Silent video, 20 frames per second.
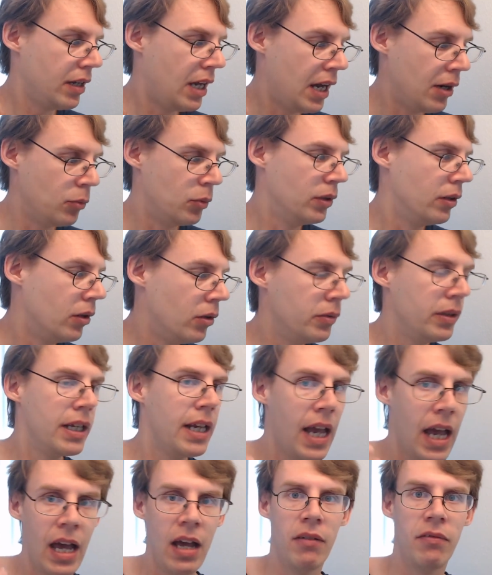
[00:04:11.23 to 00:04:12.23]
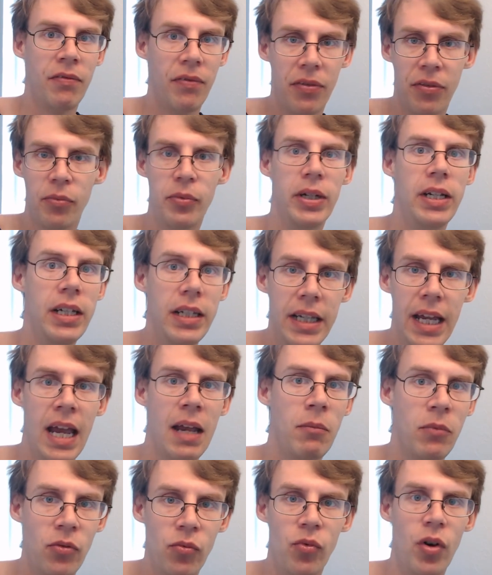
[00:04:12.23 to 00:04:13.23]
I will only have three
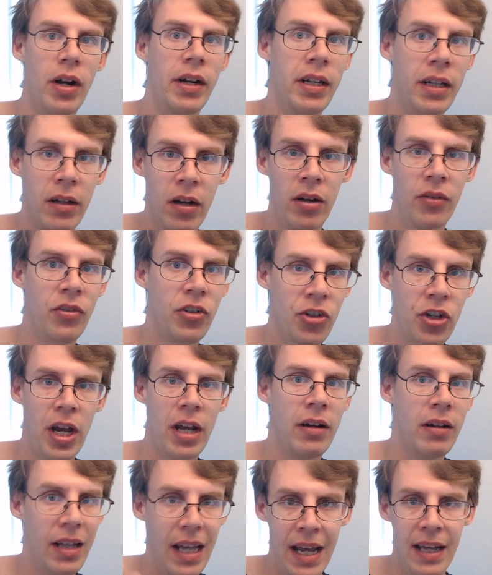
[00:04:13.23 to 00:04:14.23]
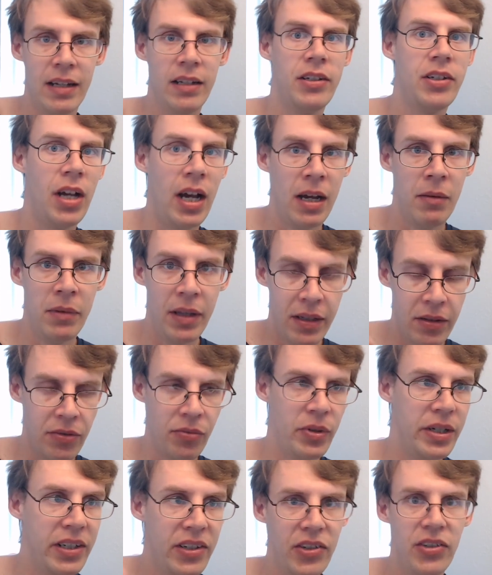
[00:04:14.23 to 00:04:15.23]
games running on the channel at a time, like
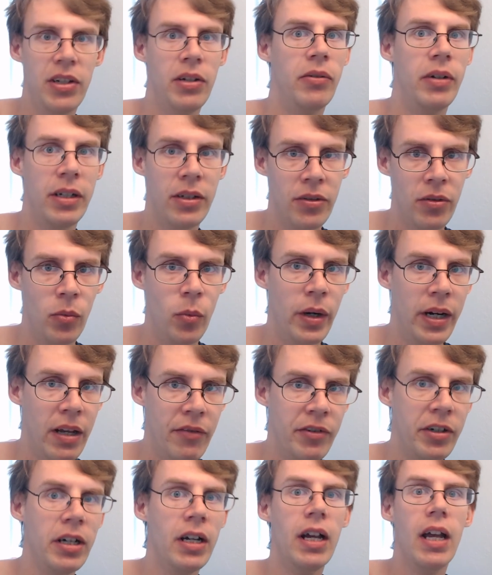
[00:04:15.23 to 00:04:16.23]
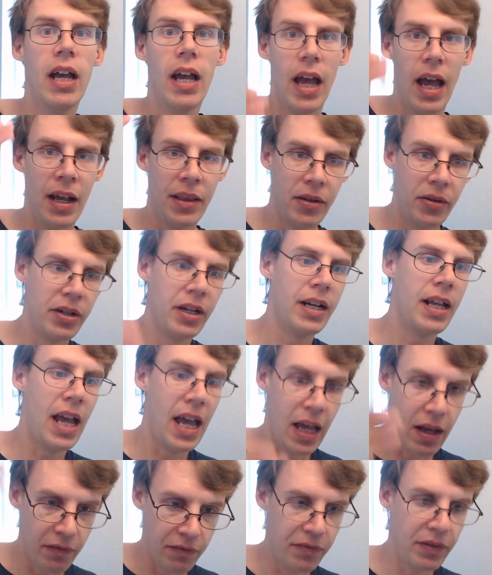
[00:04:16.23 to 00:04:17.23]
three series or whatever, and they're going
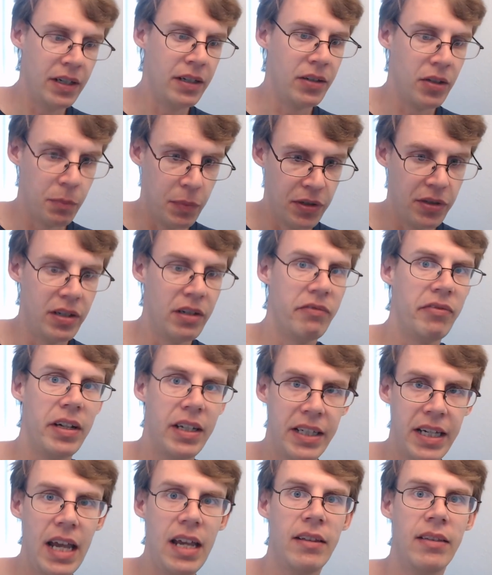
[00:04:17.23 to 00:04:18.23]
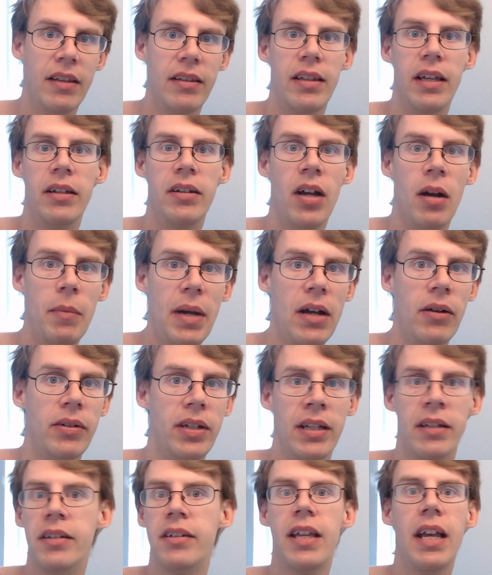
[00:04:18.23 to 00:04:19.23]
to have a specific day that they come
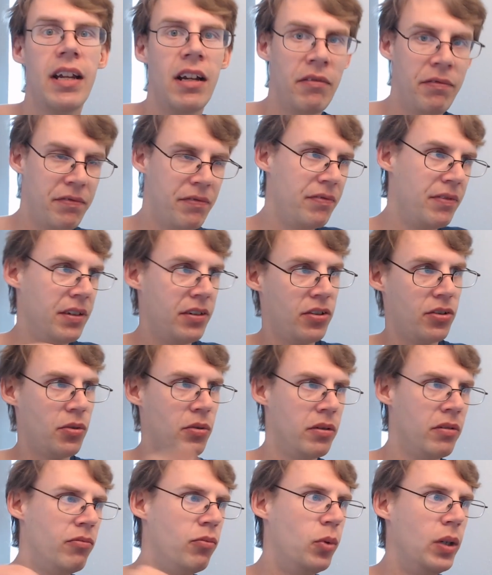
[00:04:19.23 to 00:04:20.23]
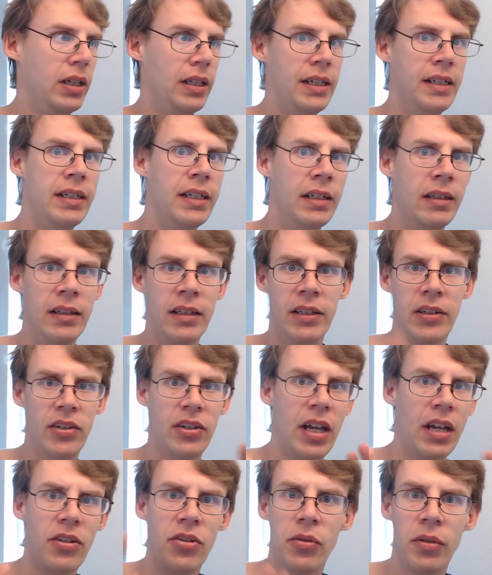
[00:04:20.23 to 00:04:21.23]
out, instead of the sort of willy-nilly
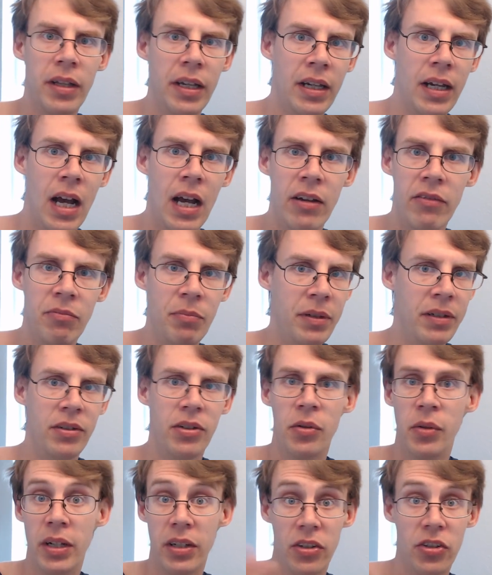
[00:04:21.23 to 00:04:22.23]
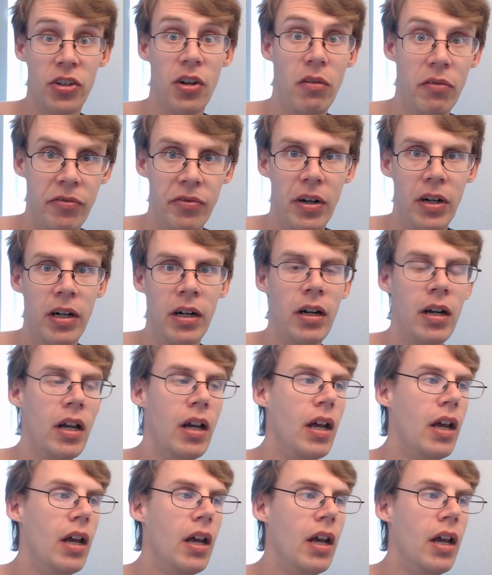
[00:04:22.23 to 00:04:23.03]
scheduling I've been doing so far.